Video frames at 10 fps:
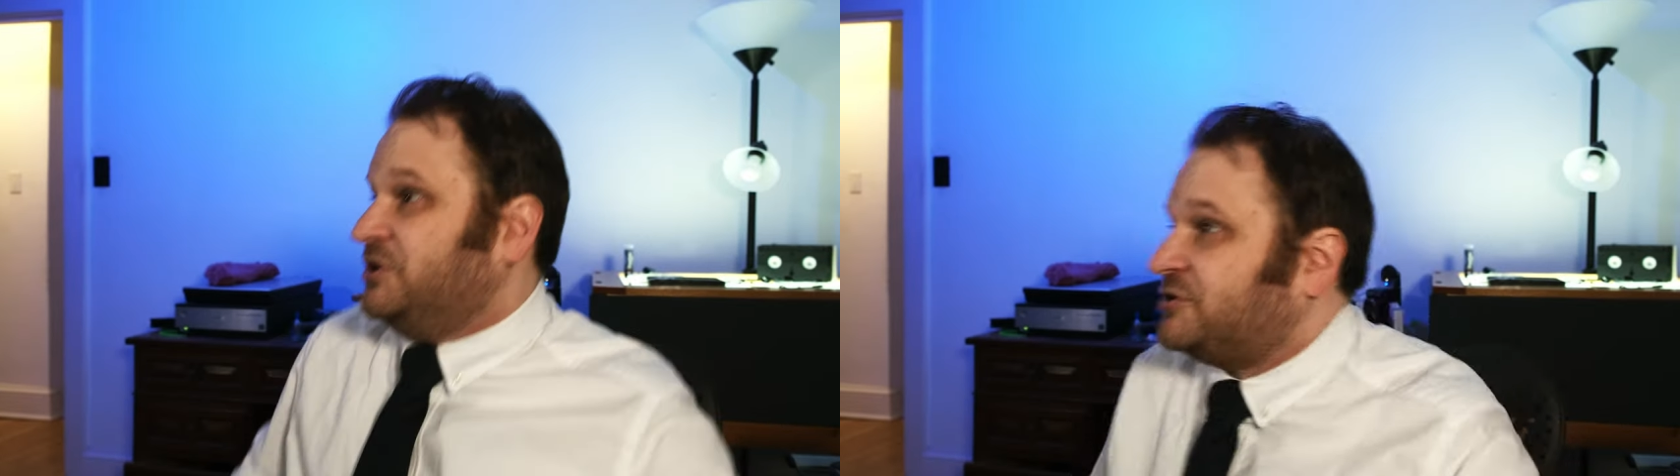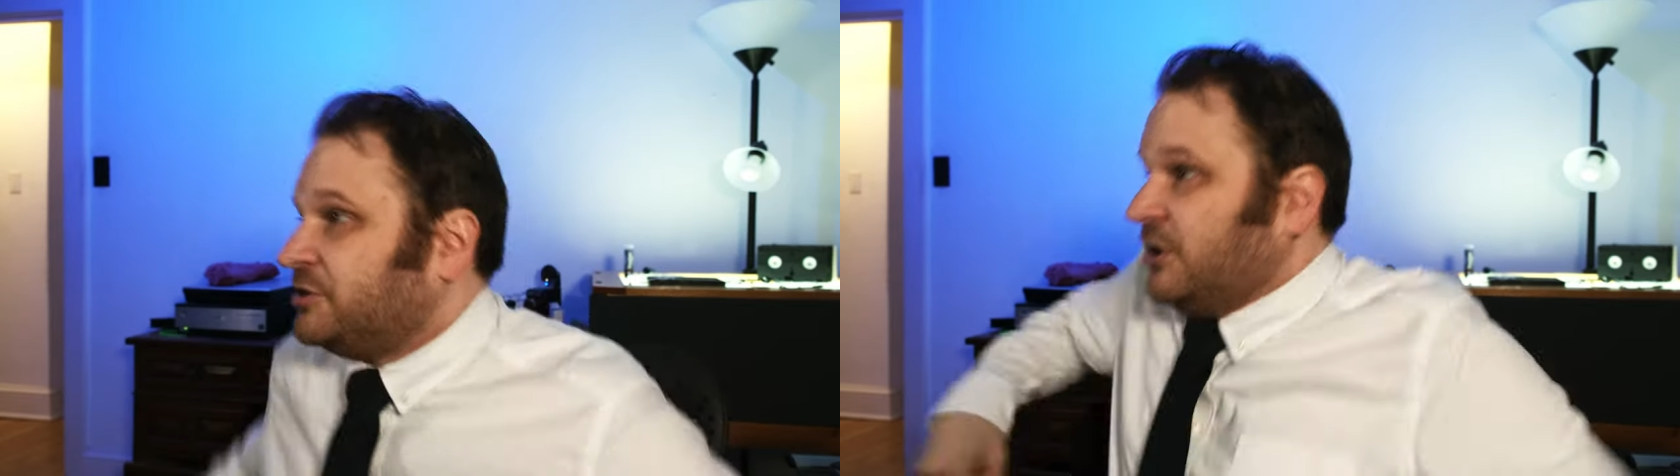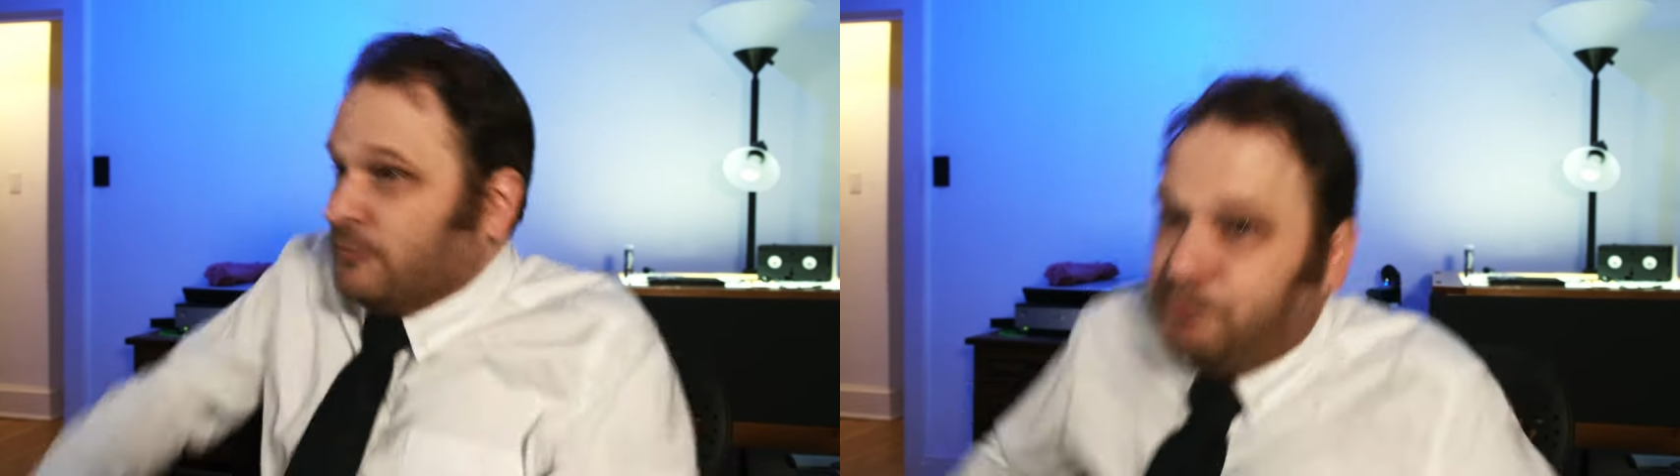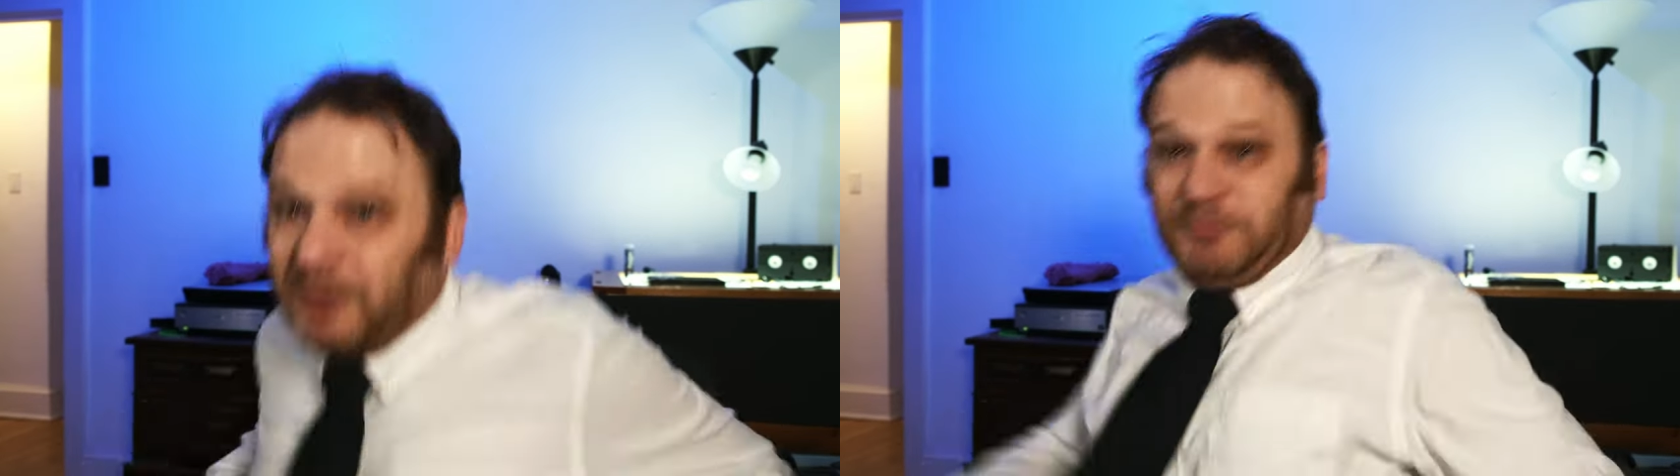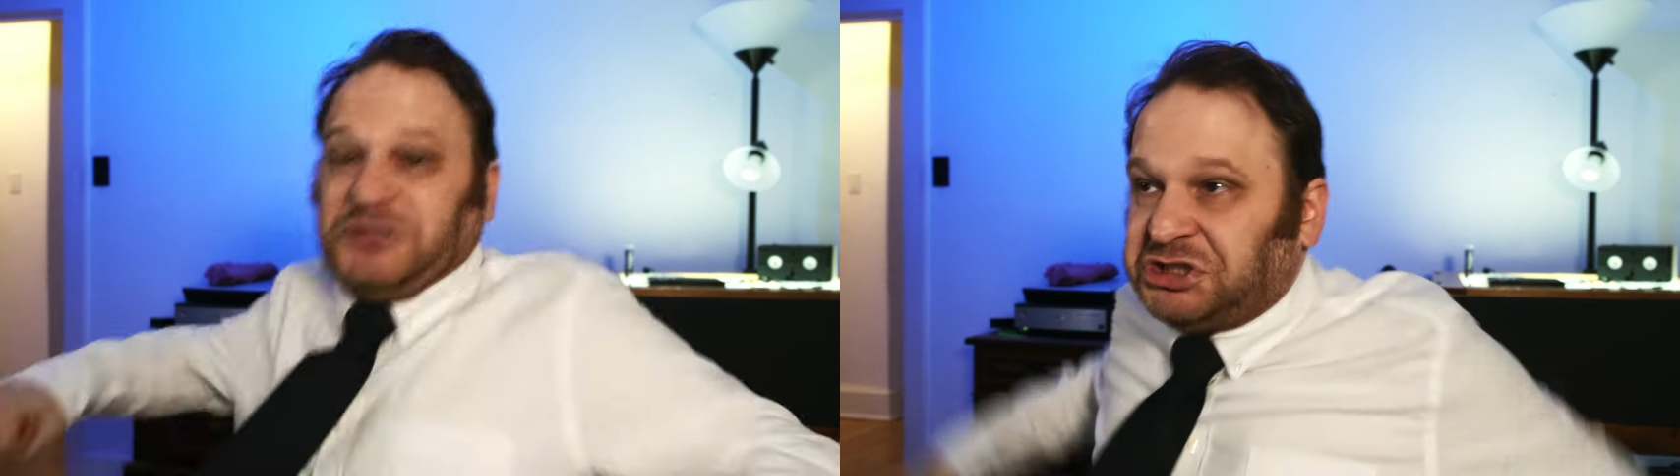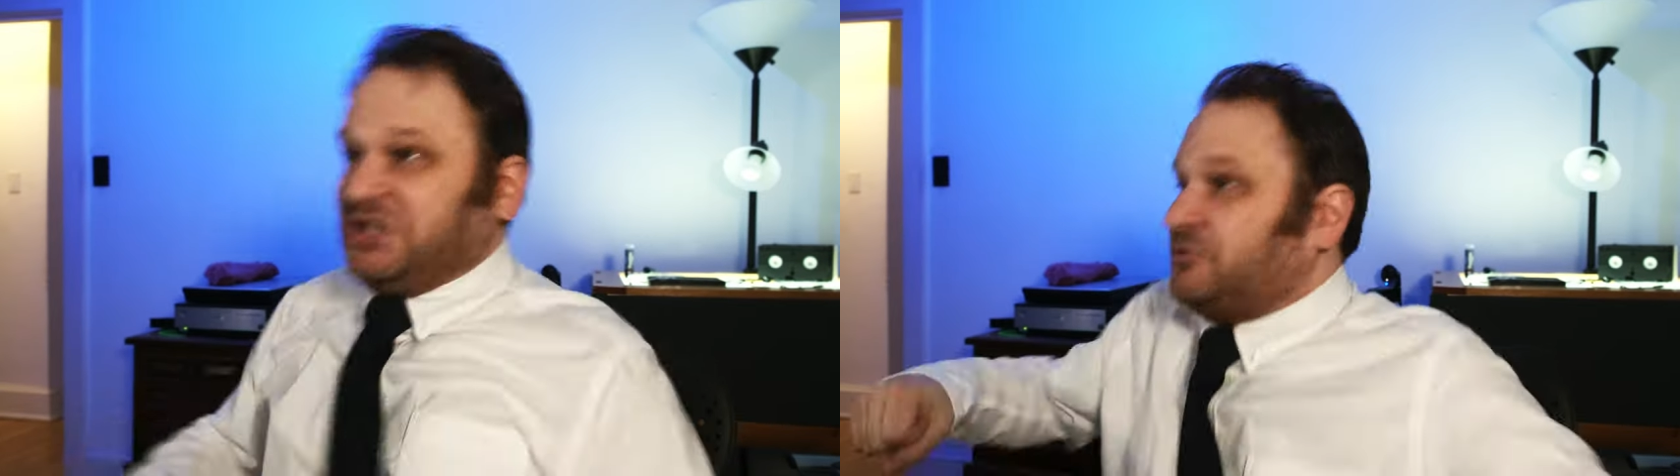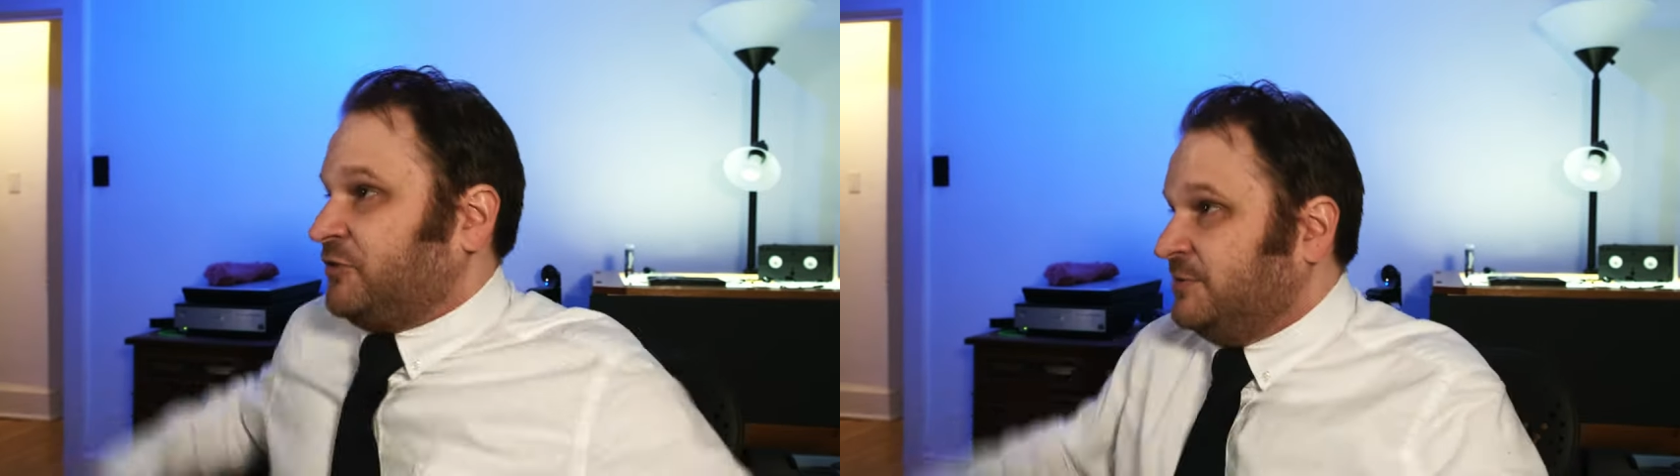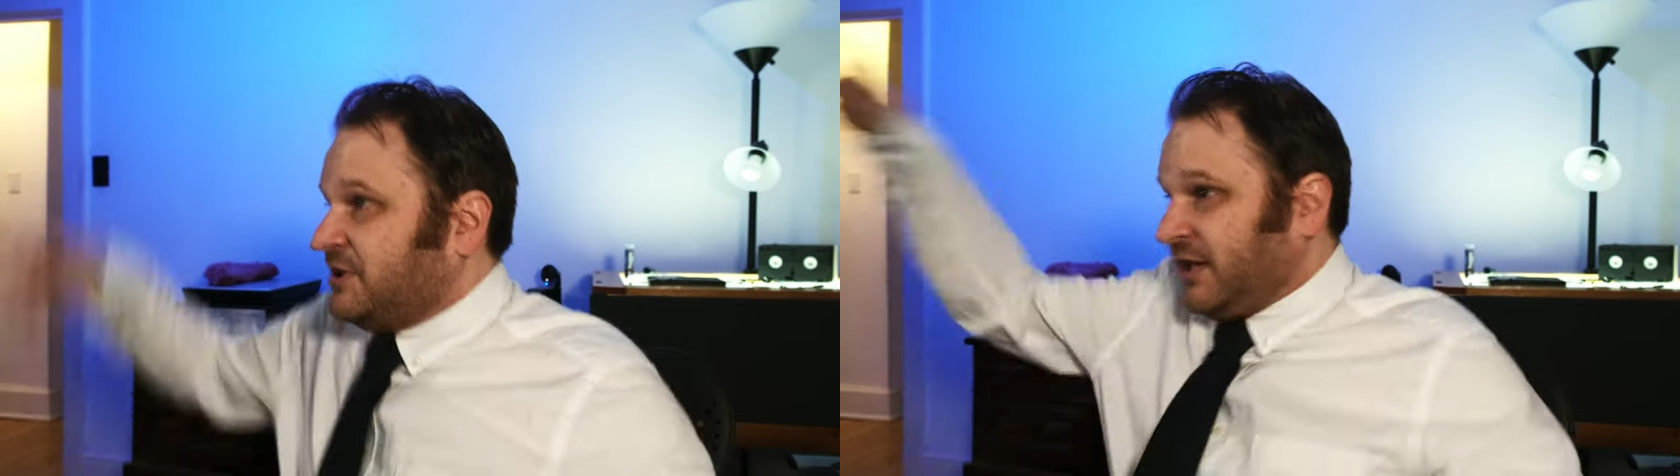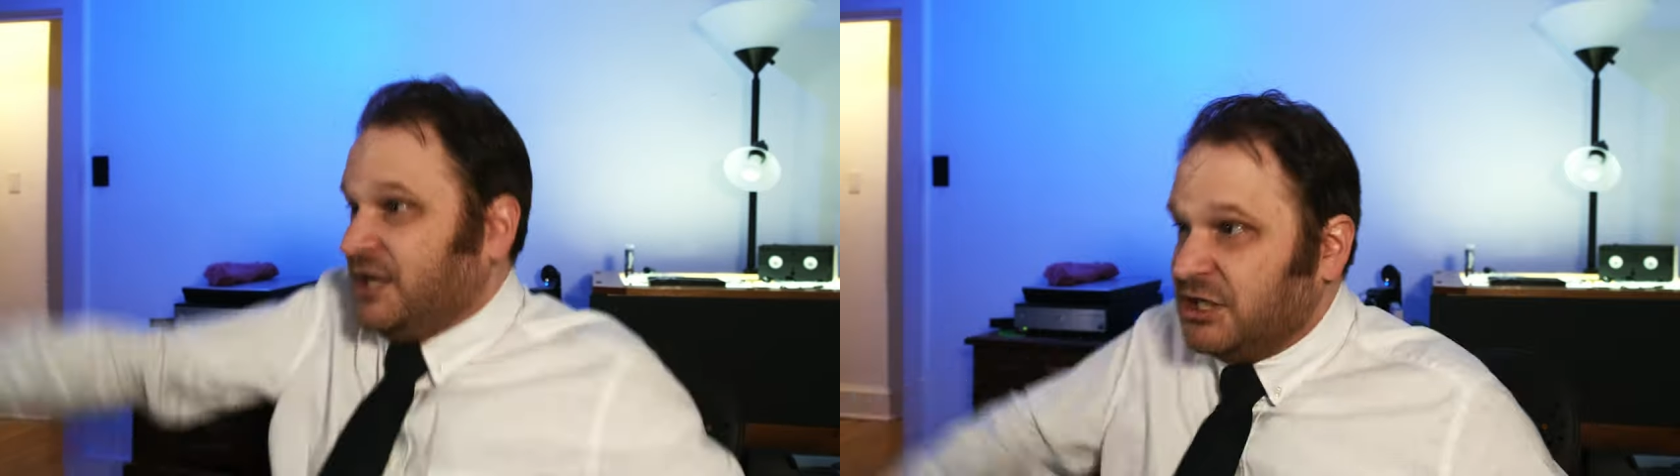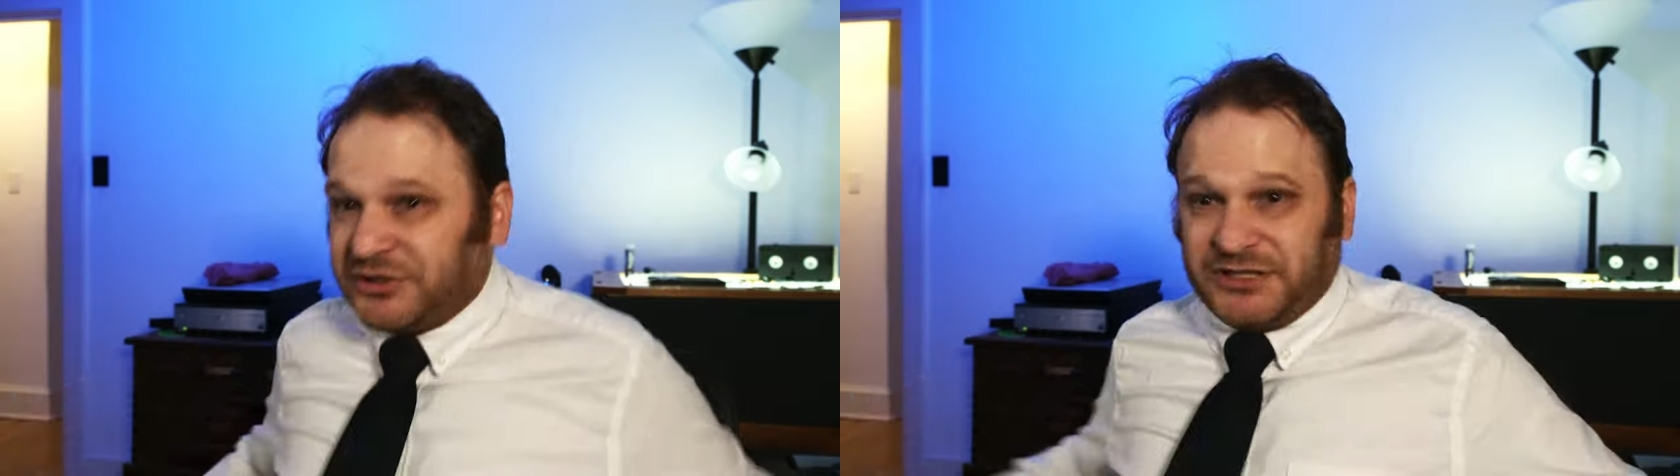You start bumping chests with them and like
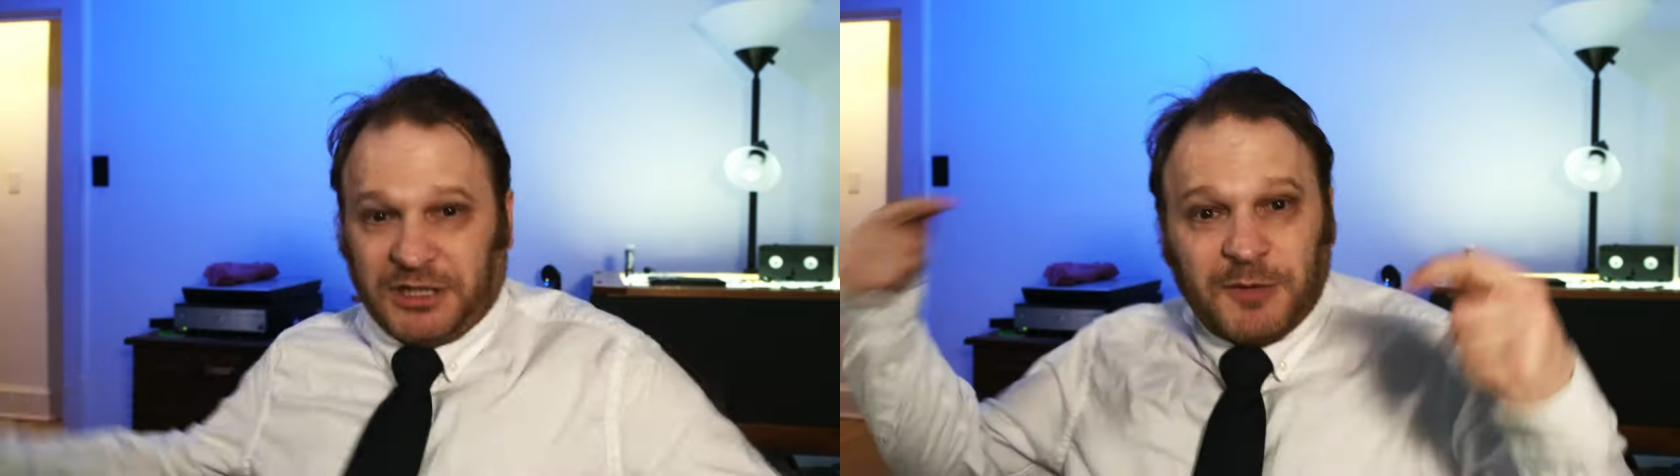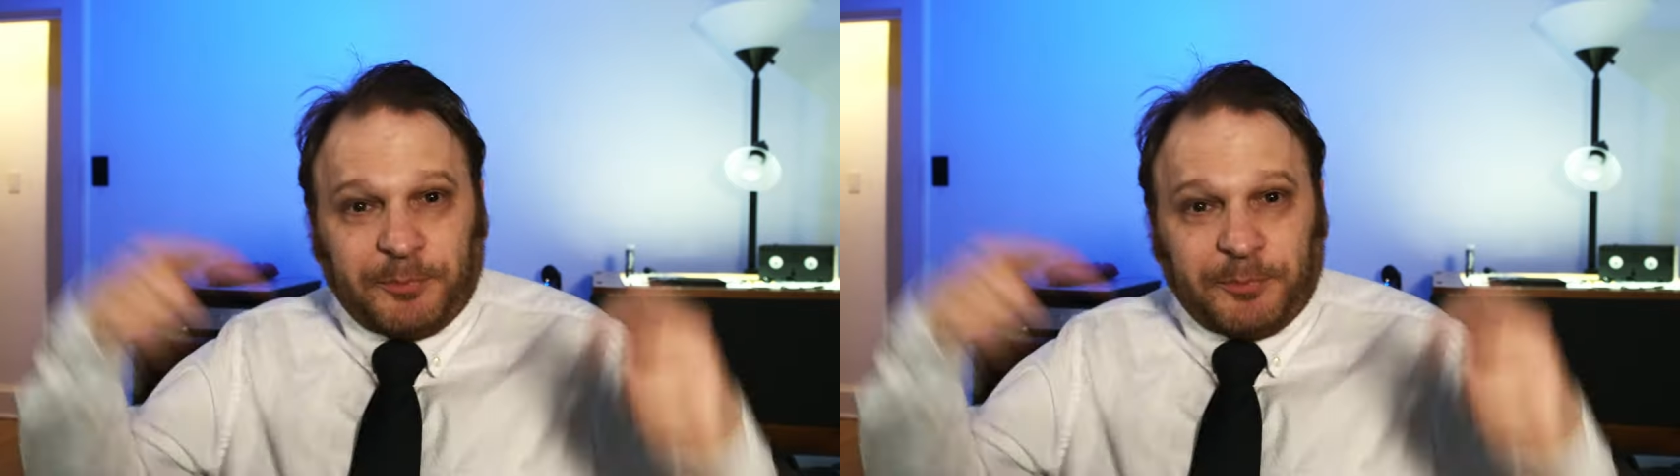trying to